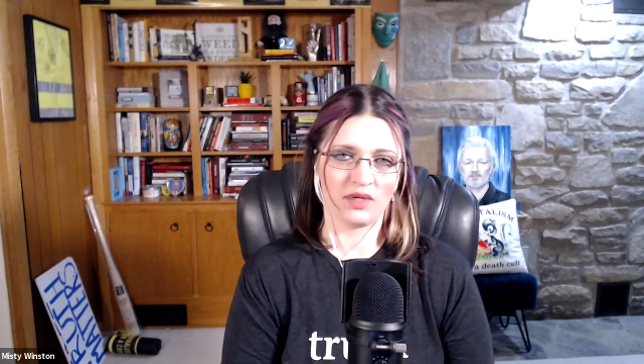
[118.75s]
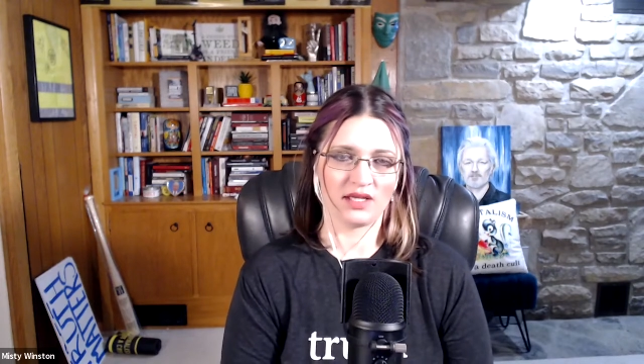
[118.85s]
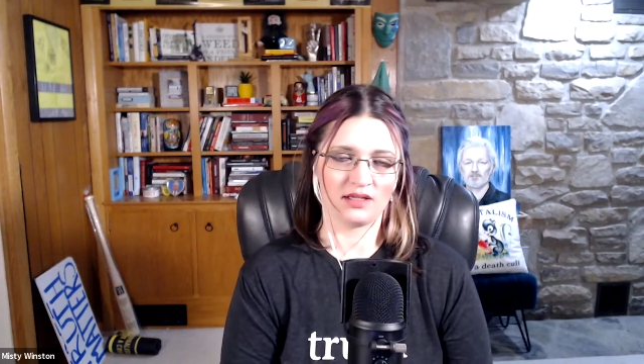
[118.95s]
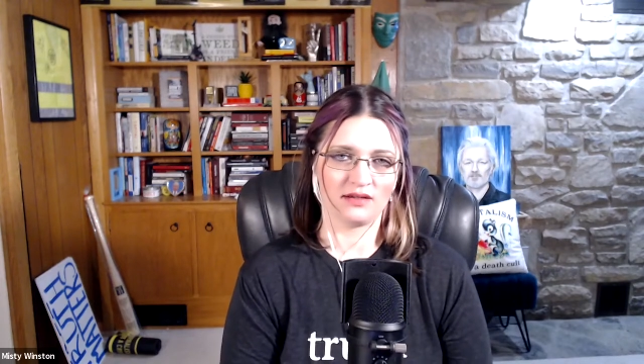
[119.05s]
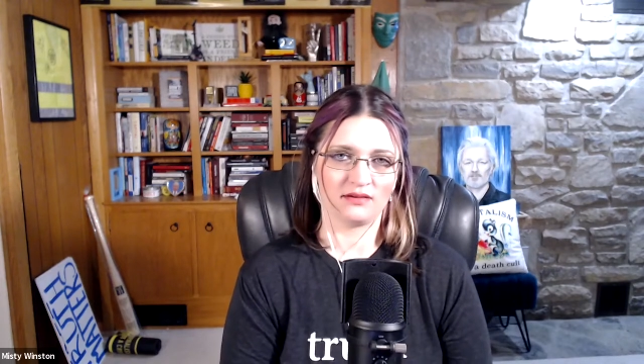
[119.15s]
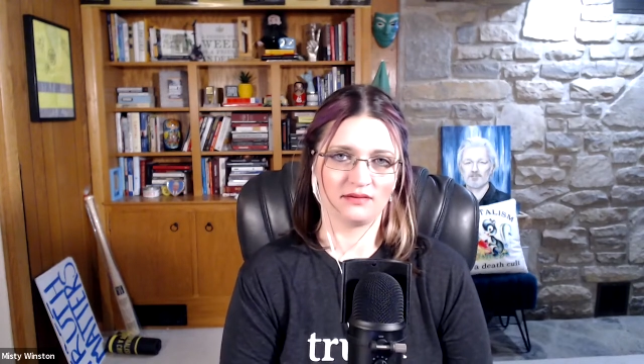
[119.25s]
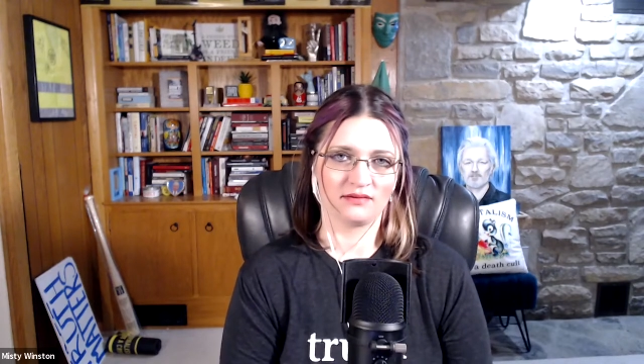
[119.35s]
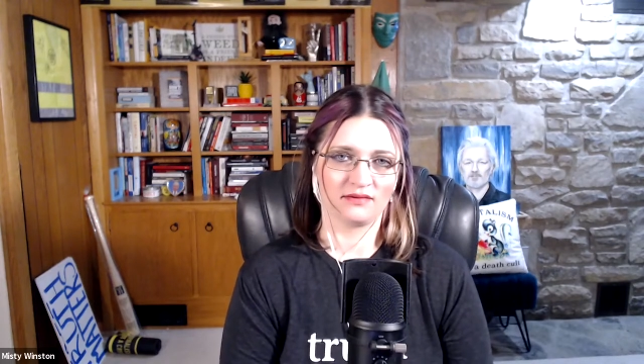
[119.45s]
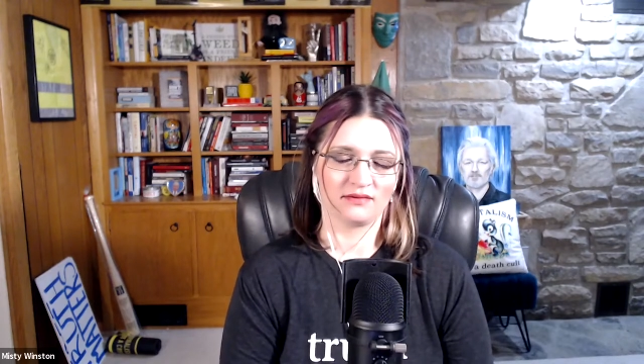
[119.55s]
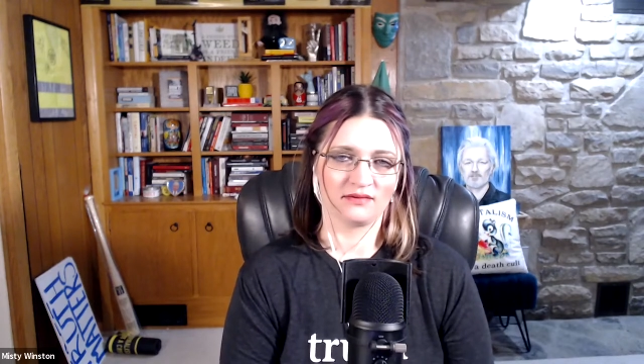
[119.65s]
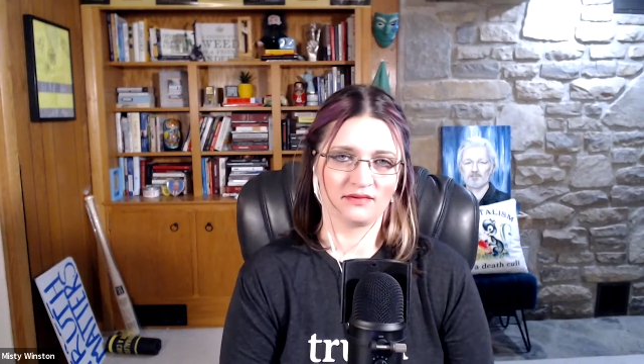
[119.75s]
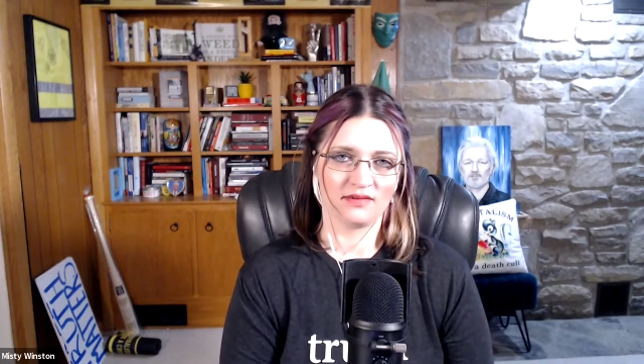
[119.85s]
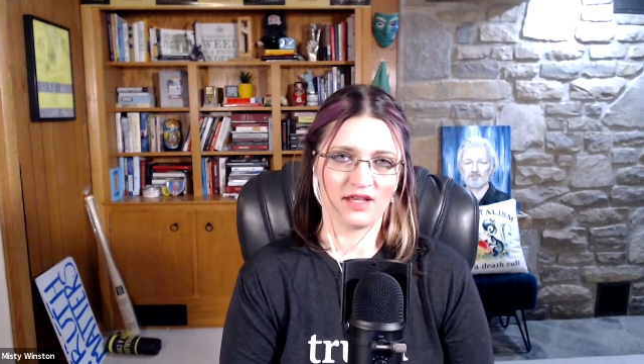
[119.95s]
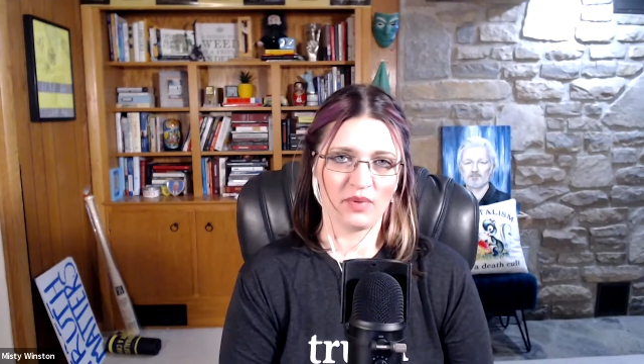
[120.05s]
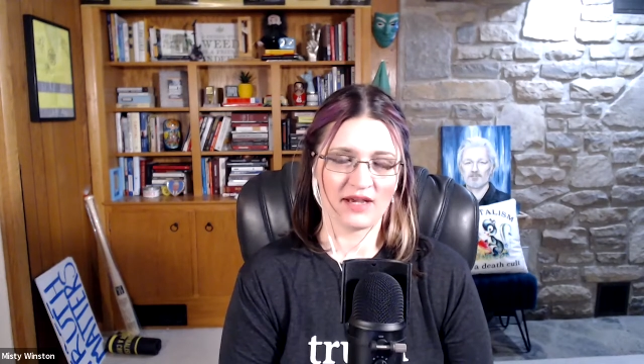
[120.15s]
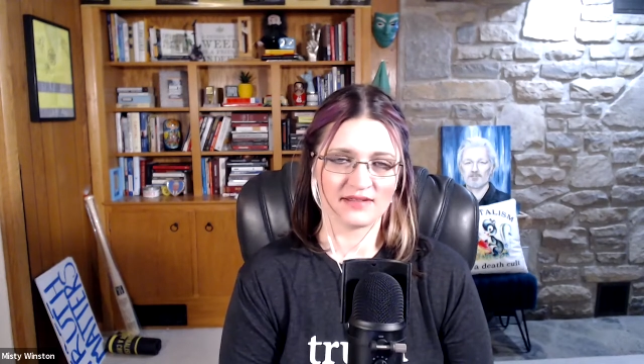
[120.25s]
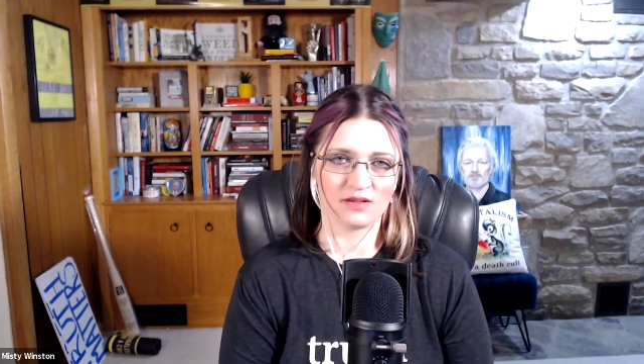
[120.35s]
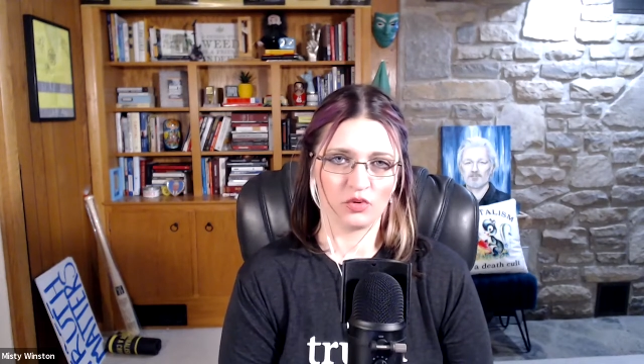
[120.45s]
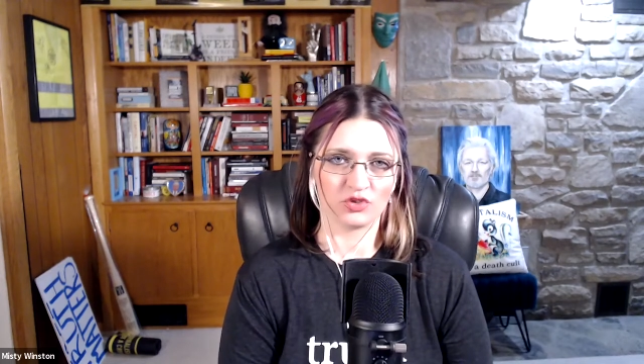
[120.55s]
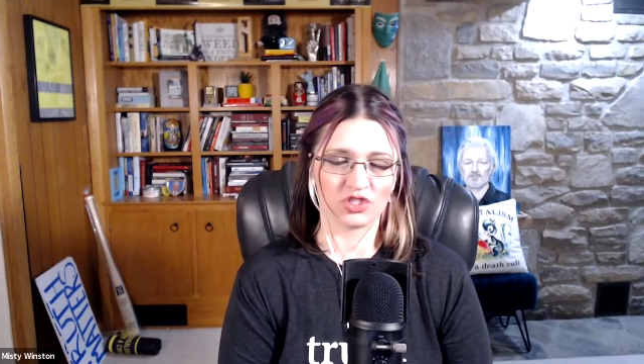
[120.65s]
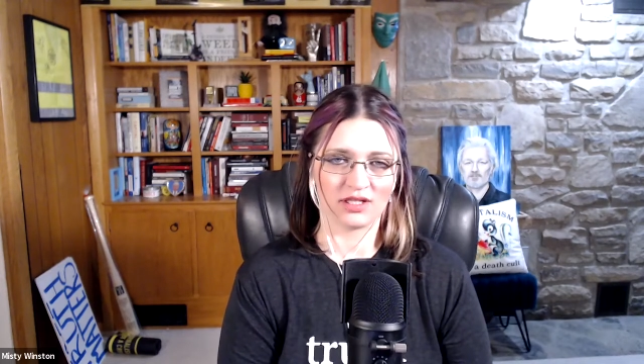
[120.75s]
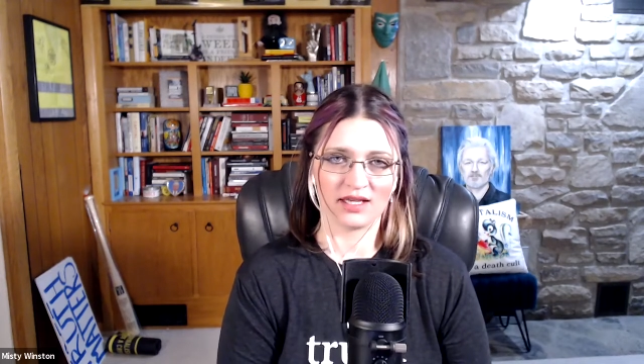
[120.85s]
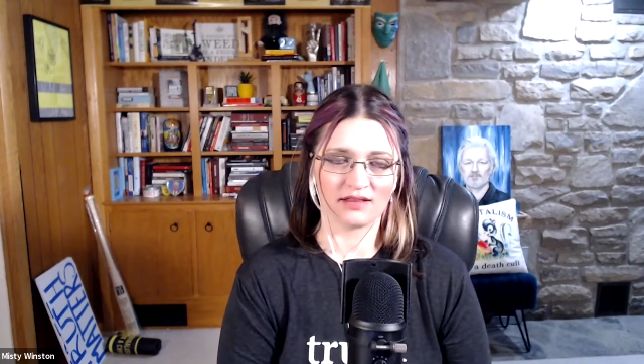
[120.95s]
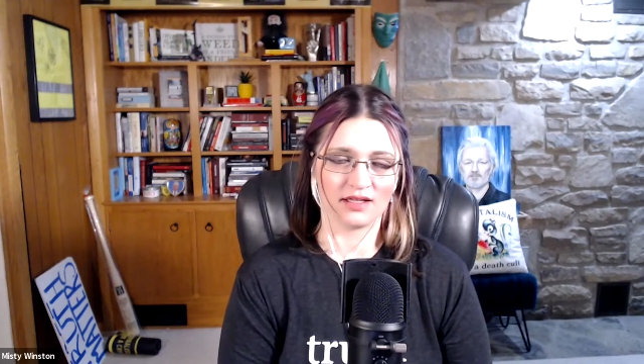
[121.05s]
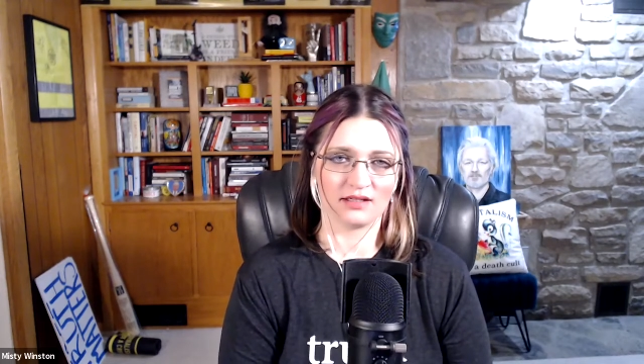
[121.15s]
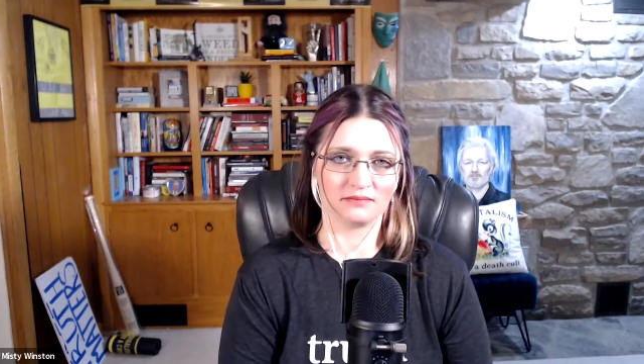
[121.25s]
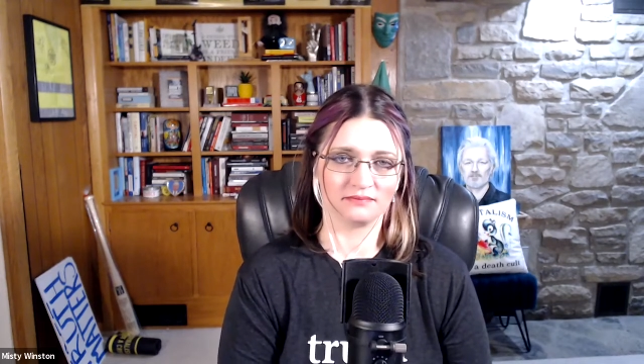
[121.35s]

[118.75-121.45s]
can get past the bullshit like that.